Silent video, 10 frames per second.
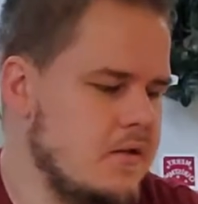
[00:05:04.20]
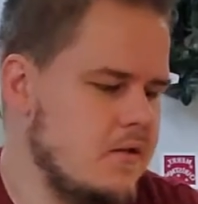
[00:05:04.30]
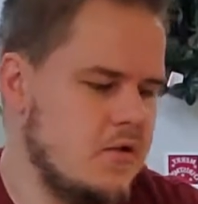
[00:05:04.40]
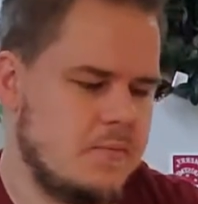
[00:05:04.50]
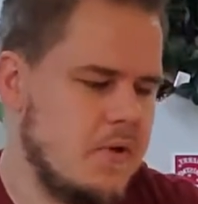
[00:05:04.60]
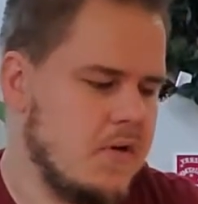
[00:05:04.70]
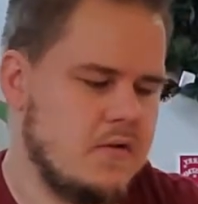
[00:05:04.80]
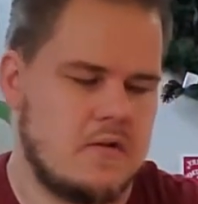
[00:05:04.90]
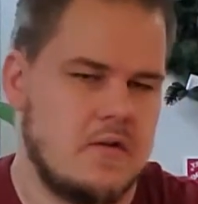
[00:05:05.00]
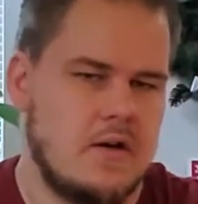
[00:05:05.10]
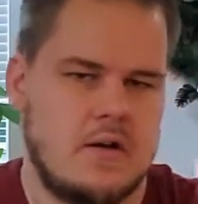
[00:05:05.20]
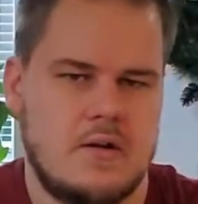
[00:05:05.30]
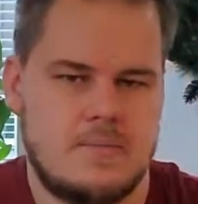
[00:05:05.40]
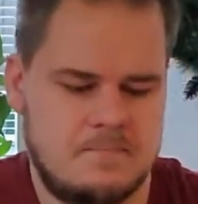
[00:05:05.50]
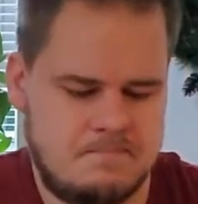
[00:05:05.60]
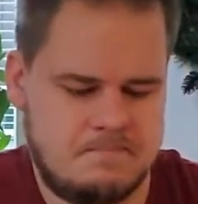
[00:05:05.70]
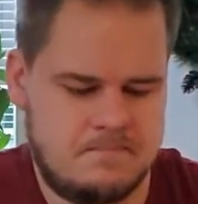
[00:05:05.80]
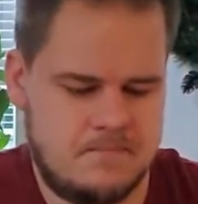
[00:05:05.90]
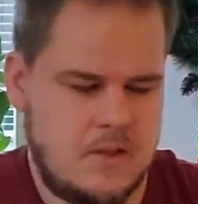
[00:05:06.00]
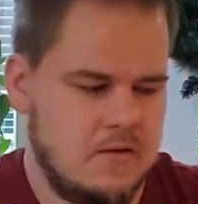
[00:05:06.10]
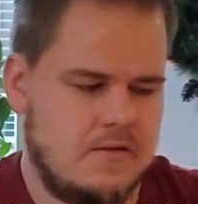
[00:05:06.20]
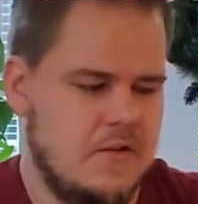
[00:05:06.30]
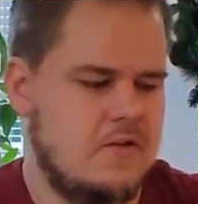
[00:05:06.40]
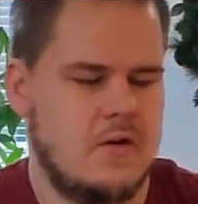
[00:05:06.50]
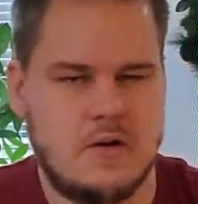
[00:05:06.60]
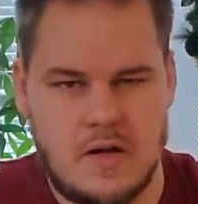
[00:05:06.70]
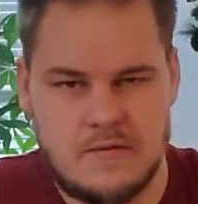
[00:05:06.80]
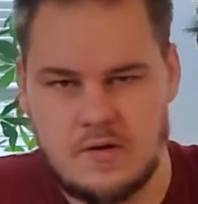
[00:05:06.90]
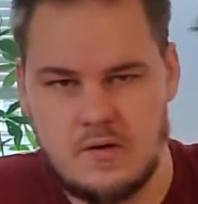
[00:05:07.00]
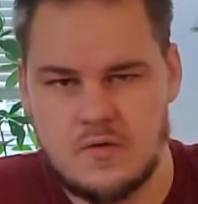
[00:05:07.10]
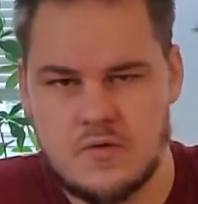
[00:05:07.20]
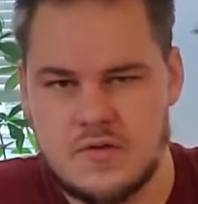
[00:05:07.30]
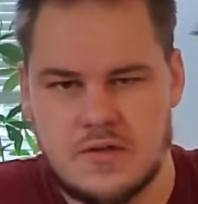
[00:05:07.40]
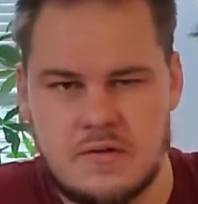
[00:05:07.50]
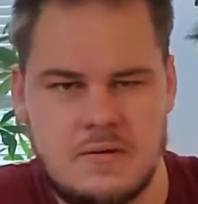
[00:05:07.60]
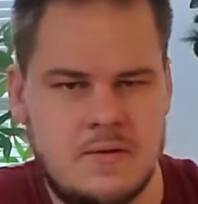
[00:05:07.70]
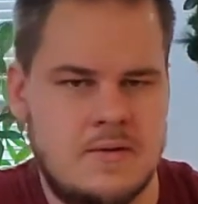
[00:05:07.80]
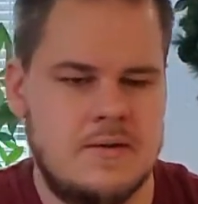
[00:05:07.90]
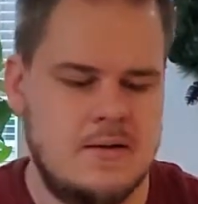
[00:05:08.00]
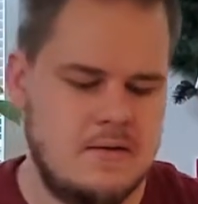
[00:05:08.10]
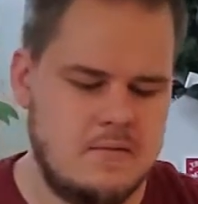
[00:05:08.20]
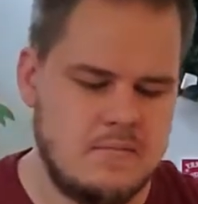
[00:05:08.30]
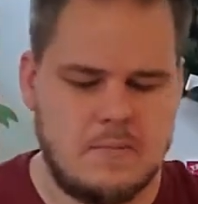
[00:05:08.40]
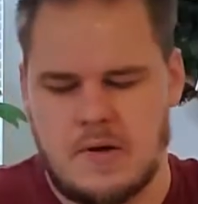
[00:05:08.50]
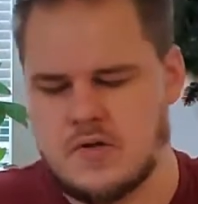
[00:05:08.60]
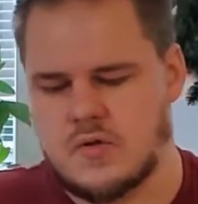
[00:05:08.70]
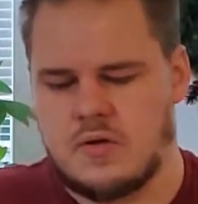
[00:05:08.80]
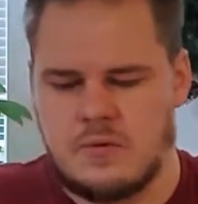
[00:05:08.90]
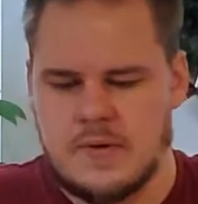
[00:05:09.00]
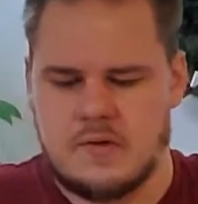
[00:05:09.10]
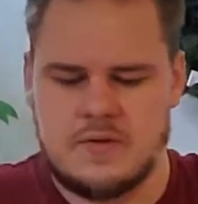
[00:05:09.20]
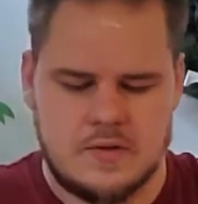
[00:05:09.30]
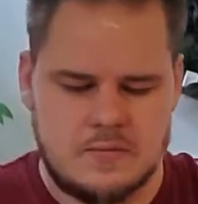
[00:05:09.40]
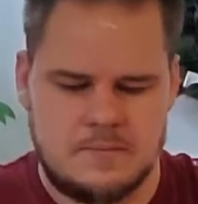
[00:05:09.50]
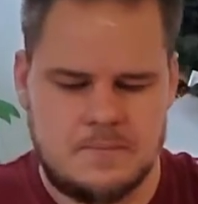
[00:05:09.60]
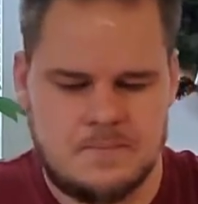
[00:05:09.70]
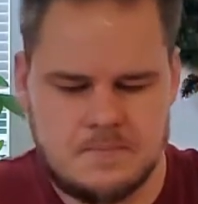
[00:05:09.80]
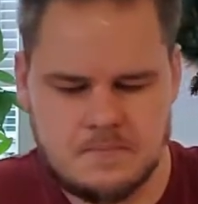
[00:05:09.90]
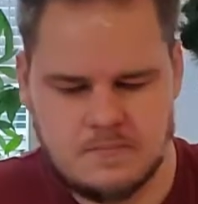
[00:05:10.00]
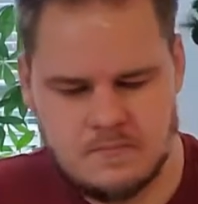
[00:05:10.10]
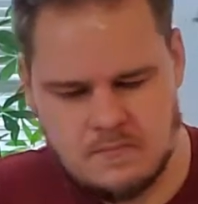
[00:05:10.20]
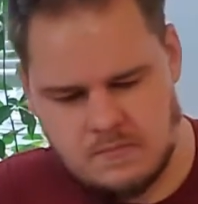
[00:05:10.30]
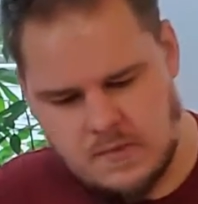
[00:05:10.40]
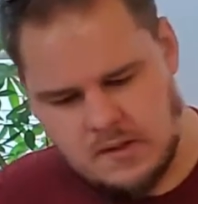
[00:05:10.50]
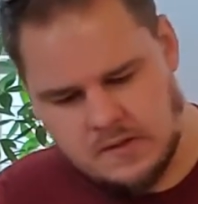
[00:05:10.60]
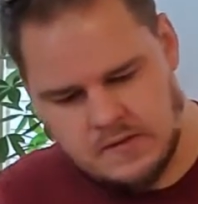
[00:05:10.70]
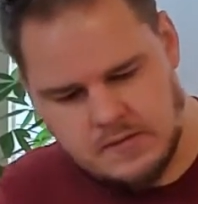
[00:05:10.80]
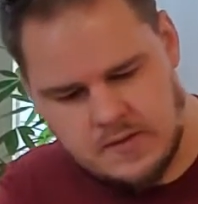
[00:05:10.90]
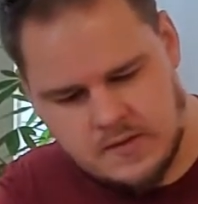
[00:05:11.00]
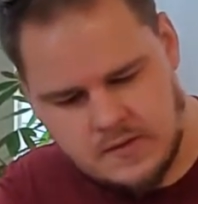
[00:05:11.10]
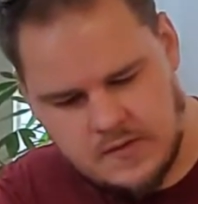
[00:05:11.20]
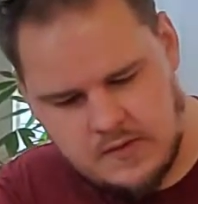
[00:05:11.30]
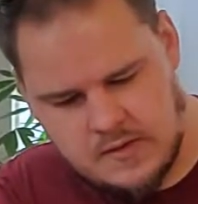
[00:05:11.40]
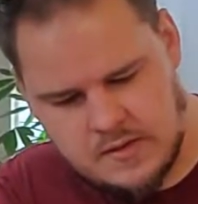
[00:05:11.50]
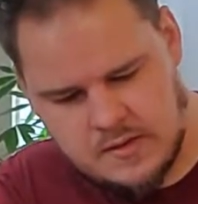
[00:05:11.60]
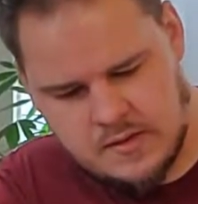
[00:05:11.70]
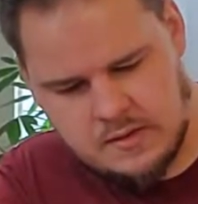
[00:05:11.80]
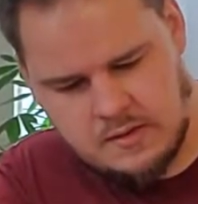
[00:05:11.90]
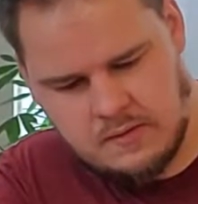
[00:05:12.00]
Just because this is not gonna have any nutrients in it, but my soil will. So let's test fit this.